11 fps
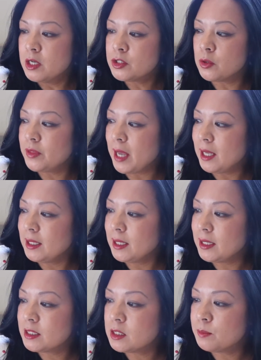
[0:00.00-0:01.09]
So that
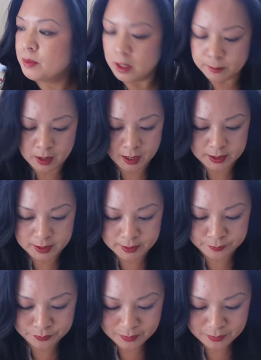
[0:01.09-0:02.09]
is Pomanna.